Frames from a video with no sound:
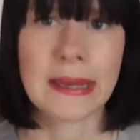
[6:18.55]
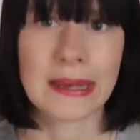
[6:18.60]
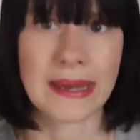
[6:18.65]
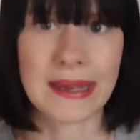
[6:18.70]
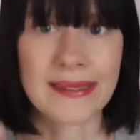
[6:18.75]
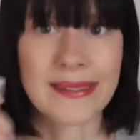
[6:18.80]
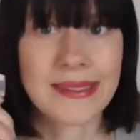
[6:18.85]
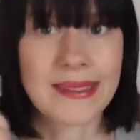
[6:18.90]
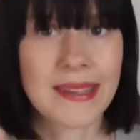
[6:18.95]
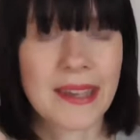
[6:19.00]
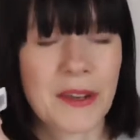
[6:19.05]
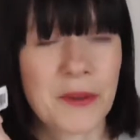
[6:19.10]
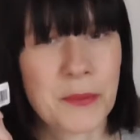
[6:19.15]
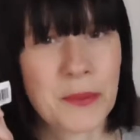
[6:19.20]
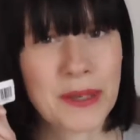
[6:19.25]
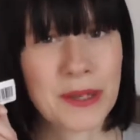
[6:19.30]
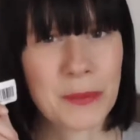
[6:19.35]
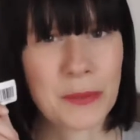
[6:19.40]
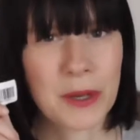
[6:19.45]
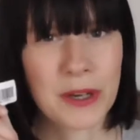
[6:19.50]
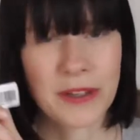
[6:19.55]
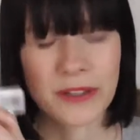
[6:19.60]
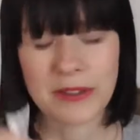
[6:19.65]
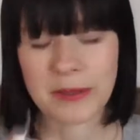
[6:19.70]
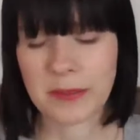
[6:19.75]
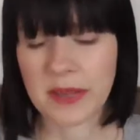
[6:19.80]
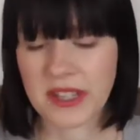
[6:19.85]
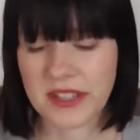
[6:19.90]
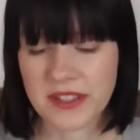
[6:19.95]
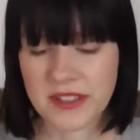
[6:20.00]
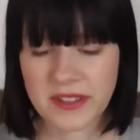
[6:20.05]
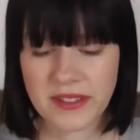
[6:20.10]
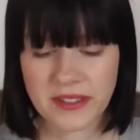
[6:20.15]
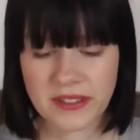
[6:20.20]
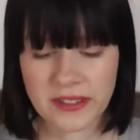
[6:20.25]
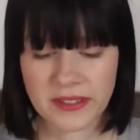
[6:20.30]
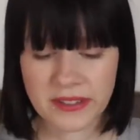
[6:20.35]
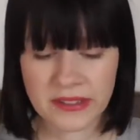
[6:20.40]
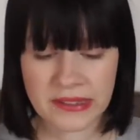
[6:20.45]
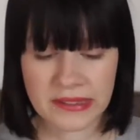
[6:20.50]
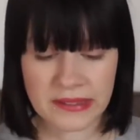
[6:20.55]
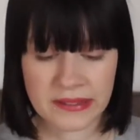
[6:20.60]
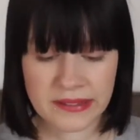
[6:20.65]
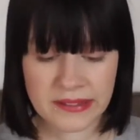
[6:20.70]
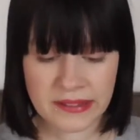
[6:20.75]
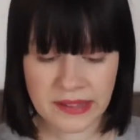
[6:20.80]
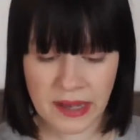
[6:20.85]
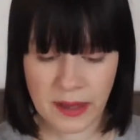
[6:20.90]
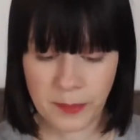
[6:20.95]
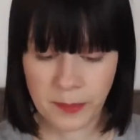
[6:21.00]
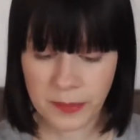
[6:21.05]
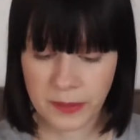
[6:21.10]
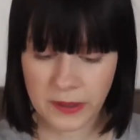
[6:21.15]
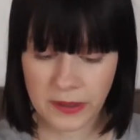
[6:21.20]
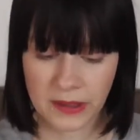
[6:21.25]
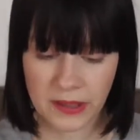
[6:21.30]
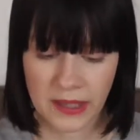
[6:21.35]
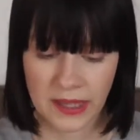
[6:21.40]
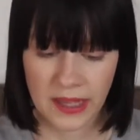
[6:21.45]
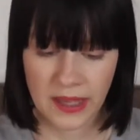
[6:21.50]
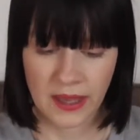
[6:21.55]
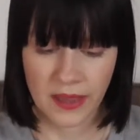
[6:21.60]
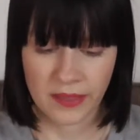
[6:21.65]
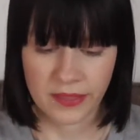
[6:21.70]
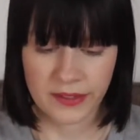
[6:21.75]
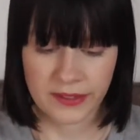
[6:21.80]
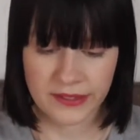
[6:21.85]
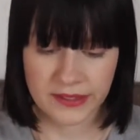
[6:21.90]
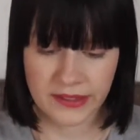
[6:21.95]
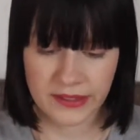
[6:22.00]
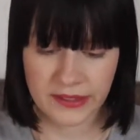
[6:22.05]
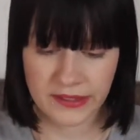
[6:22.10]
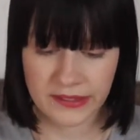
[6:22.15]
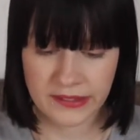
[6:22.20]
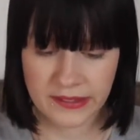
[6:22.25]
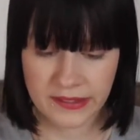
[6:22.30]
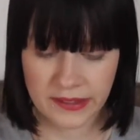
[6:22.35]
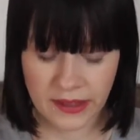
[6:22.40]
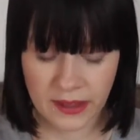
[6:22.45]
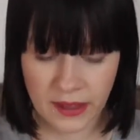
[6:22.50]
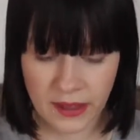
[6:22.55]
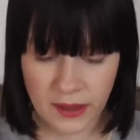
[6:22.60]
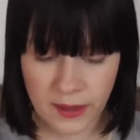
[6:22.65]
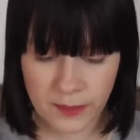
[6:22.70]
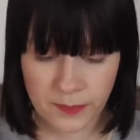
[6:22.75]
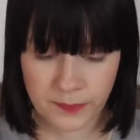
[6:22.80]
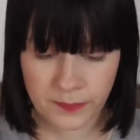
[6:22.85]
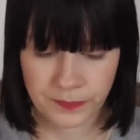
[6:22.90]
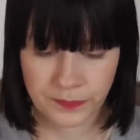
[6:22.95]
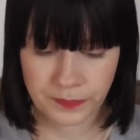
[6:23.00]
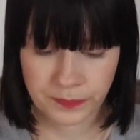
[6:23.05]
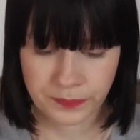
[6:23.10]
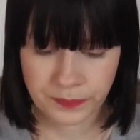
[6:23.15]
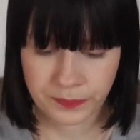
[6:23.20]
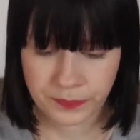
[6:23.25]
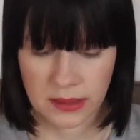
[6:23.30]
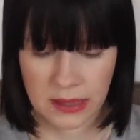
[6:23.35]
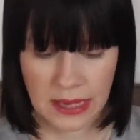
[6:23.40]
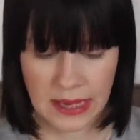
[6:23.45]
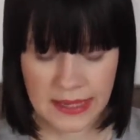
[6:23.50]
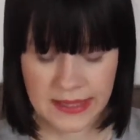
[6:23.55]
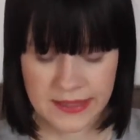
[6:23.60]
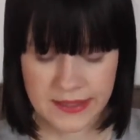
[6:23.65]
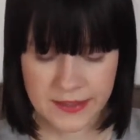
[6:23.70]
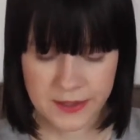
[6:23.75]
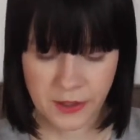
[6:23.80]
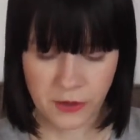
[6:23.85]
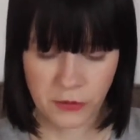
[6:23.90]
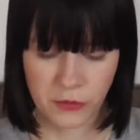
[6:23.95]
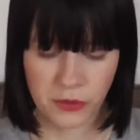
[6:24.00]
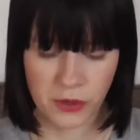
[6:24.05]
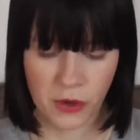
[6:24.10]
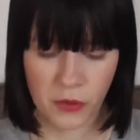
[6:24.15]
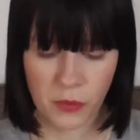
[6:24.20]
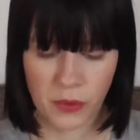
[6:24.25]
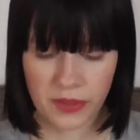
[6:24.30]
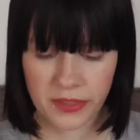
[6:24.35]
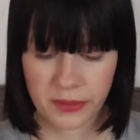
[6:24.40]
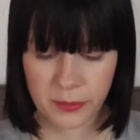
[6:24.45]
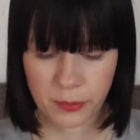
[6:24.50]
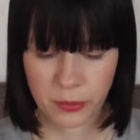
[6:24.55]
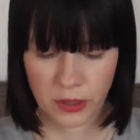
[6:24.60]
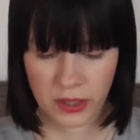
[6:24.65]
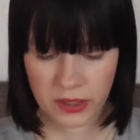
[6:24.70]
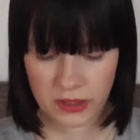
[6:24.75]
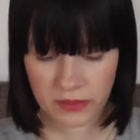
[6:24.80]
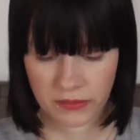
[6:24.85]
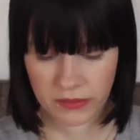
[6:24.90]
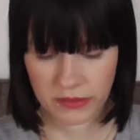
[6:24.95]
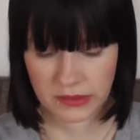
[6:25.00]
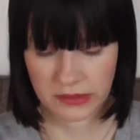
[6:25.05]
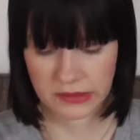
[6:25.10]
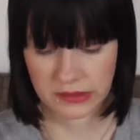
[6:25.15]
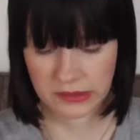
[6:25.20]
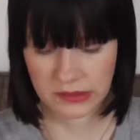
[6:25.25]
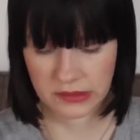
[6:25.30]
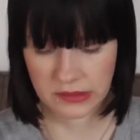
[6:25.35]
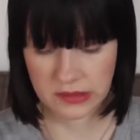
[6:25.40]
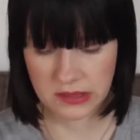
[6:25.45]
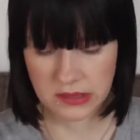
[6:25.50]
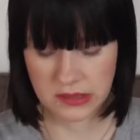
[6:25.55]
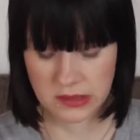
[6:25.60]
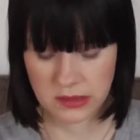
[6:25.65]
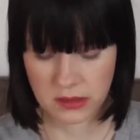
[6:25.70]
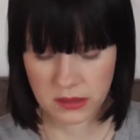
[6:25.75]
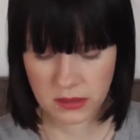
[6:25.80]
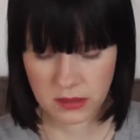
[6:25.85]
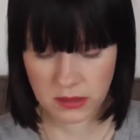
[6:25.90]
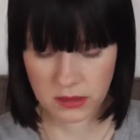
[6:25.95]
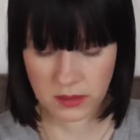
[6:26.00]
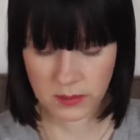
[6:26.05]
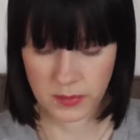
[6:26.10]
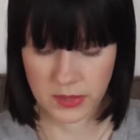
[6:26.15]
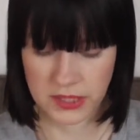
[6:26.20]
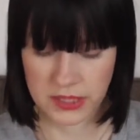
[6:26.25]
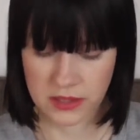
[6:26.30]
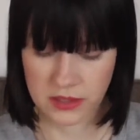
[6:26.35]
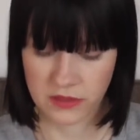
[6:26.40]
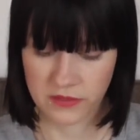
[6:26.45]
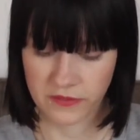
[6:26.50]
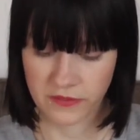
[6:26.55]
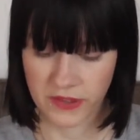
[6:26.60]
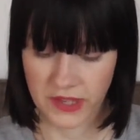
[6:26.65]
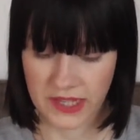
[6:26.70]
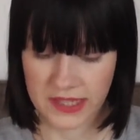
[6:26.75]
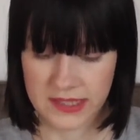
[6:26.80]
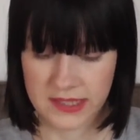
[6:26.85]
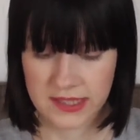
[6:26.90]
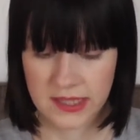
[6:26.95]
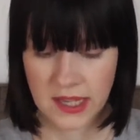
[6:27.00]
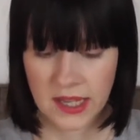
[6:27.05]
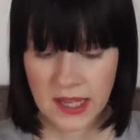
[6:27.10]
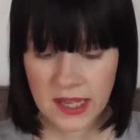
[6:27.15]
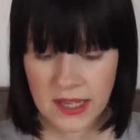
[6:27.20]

Last thing I quickly wanted to mention is this little sample. This is, I don't know what the brand of this is, I must confess.